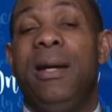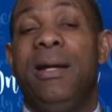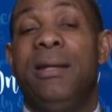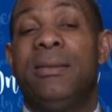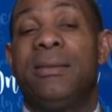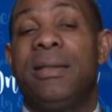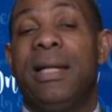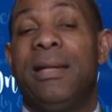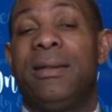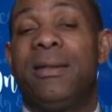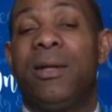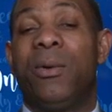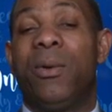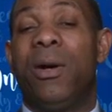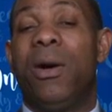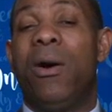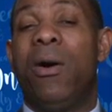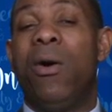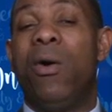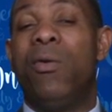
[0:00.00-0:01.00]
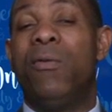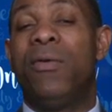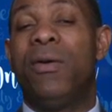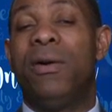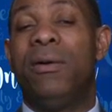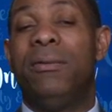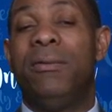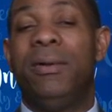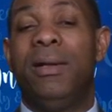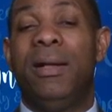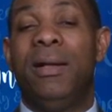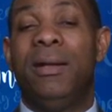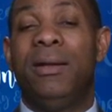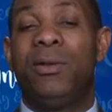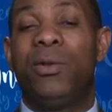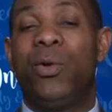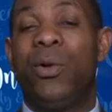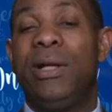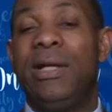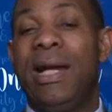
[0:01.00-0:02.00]
is that there were over
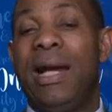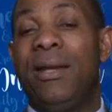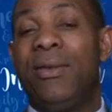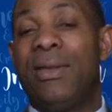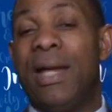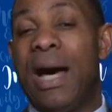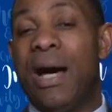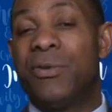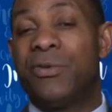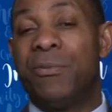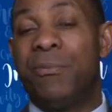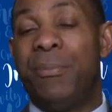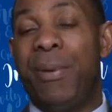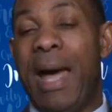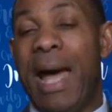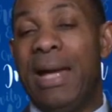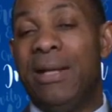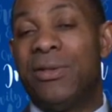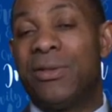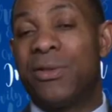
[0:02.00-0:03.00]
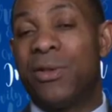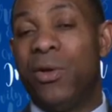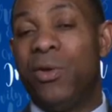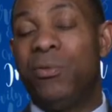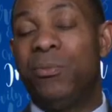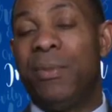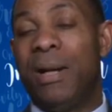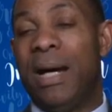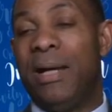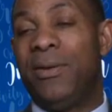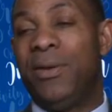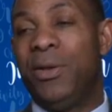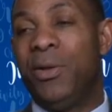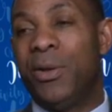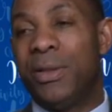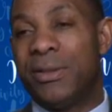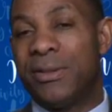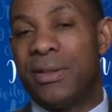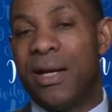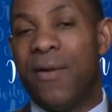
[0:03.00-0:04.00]
28,000 patents owned by the
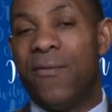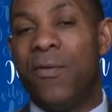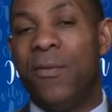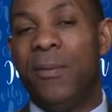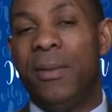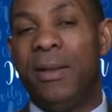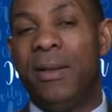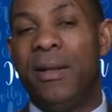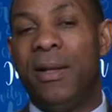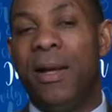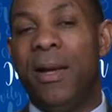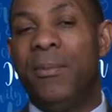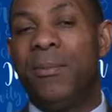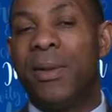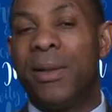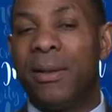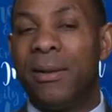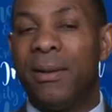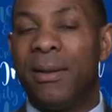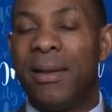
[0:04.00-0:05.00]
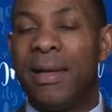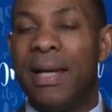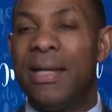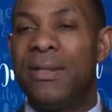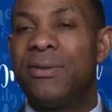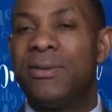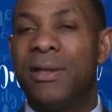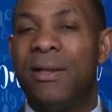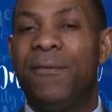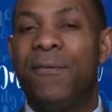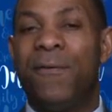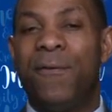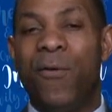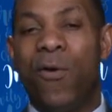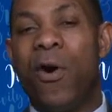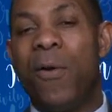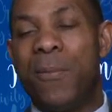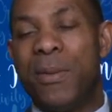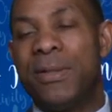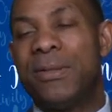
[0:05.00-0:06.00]
U.S. government, but less than
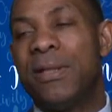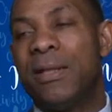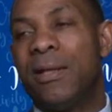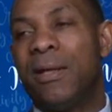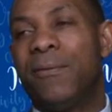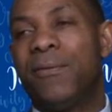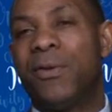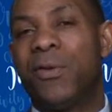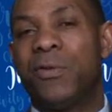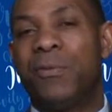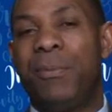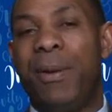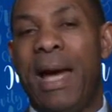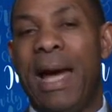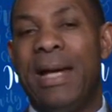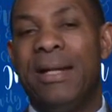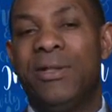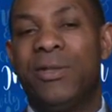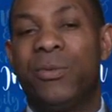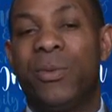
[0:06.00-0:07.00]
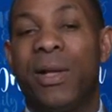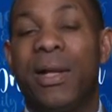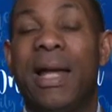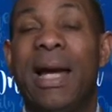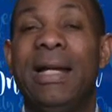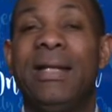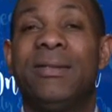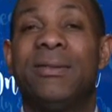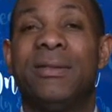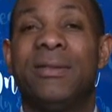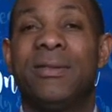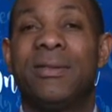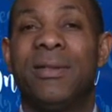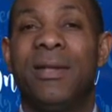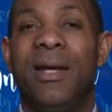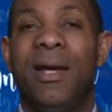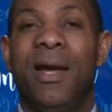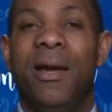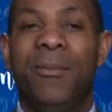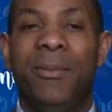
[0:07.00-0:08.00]
4% of those patents were licensed,
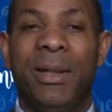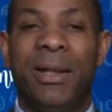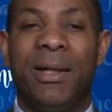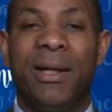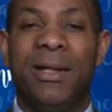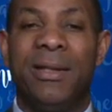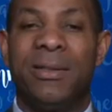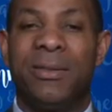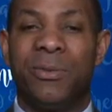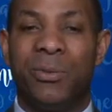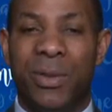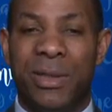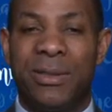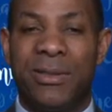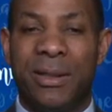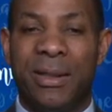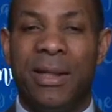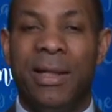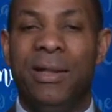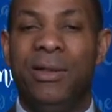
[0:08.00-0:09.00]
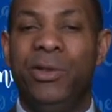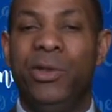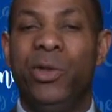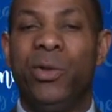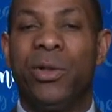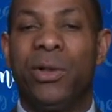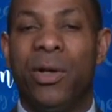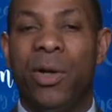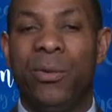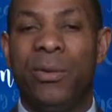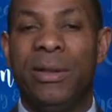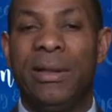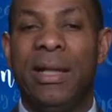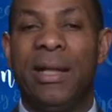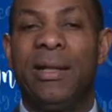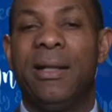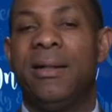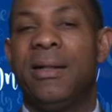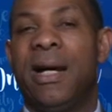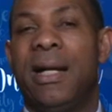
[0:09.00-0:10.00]
because once again, you could only
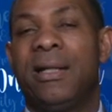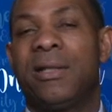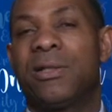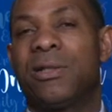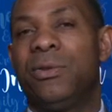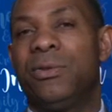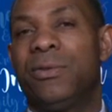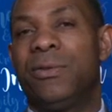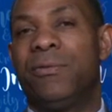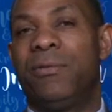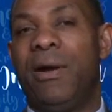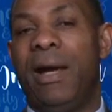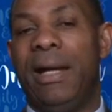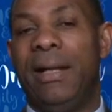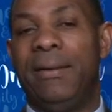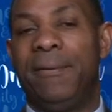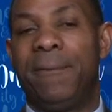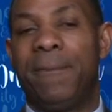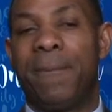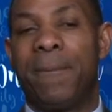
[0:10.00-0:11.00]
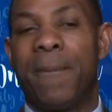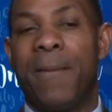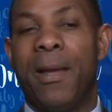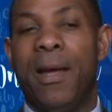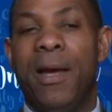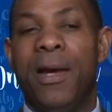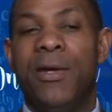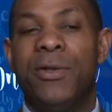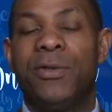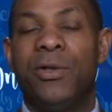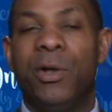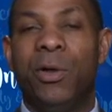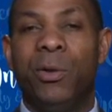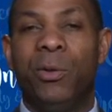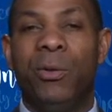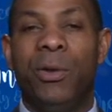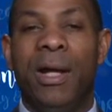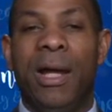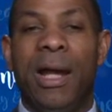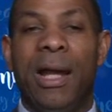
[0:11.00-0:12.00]
get a non-exclusive right.
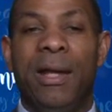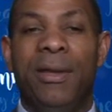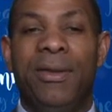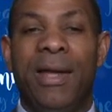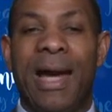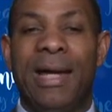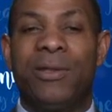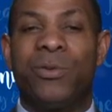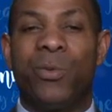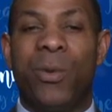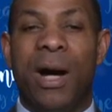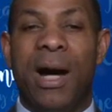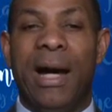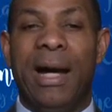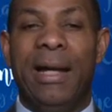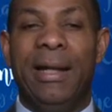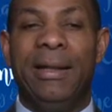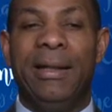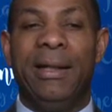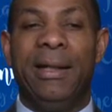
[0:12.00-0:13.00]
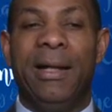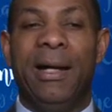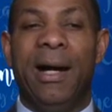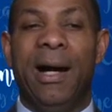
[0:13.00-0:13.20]
So that's why